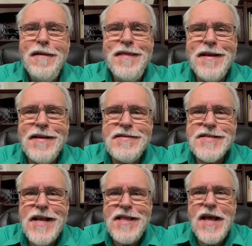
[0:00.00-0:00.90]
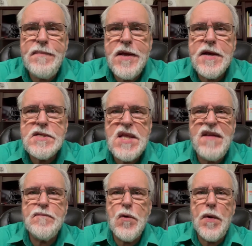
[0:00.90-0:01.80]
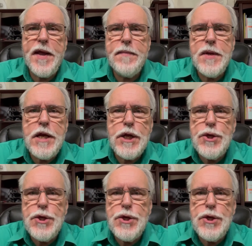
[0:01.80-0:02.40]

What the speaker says: They can say that because they prohibited